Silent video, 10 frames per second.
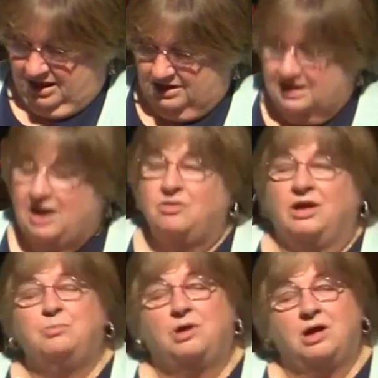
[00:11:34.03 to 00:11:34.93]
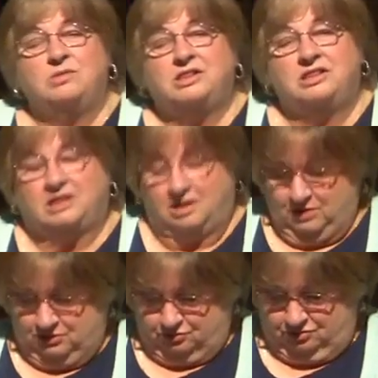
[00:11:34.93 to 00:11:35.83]
And now that promise is
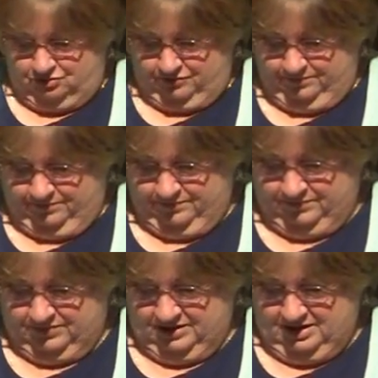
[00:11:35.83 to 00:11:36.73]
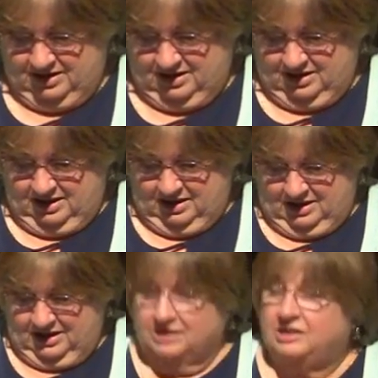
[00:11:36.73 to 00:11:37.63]
coming true.
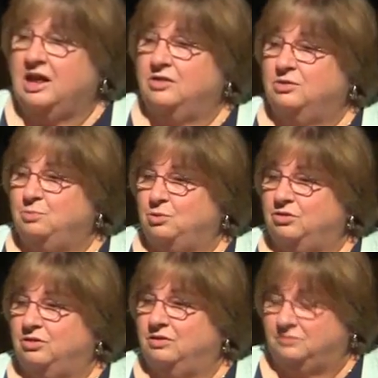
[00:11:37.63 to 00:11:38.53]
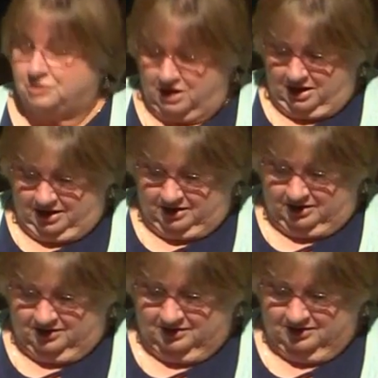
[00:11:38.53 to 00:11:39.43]
It's not the birth of
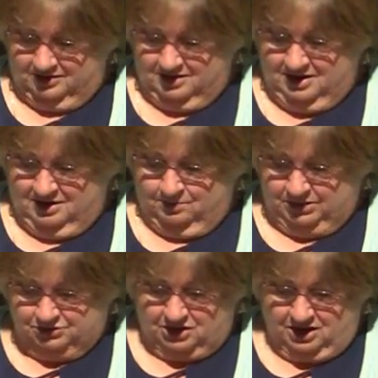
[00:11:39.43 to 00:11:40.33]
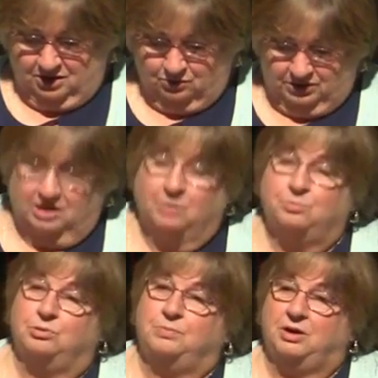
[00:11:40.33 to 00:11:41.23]
John, but John would
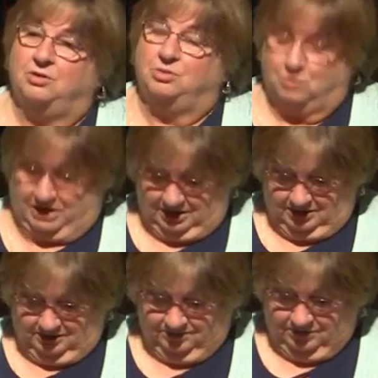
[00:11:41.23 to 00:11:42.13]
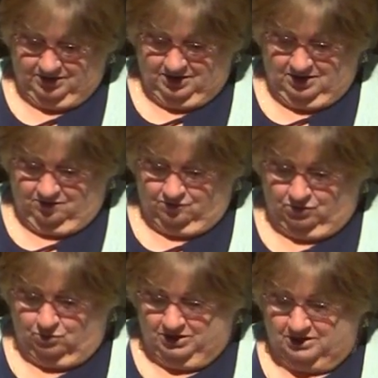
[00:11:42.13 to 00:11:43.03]
help prepare the way for
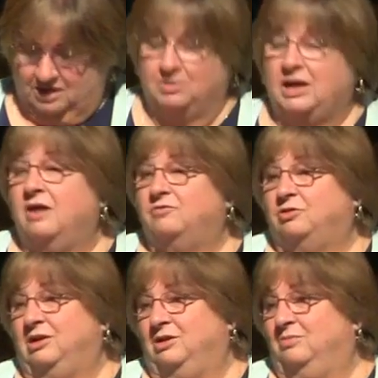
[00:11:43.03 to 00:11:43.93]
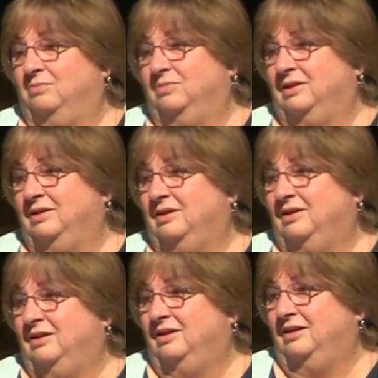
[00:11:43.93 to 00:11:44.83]
the one coming after him.
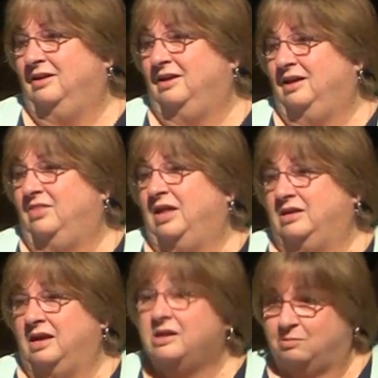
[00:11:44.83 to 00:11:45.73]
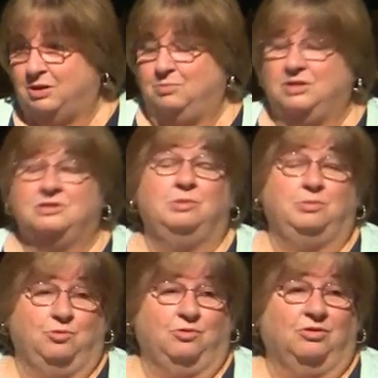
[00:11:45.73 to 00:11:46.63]
And that next baby to be
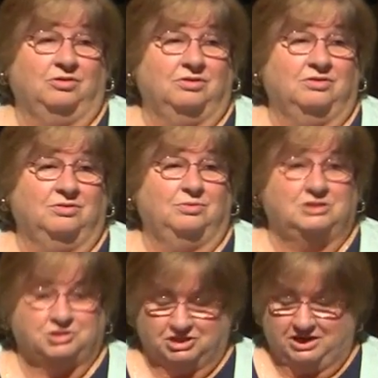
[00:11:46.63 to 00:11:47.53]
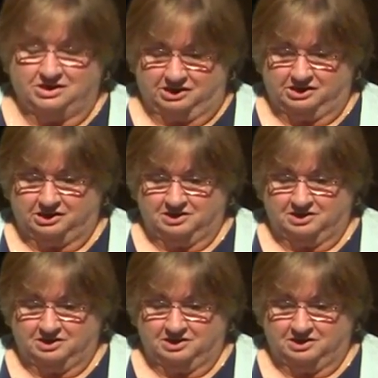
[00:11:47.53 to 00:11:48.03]
born was Jesus.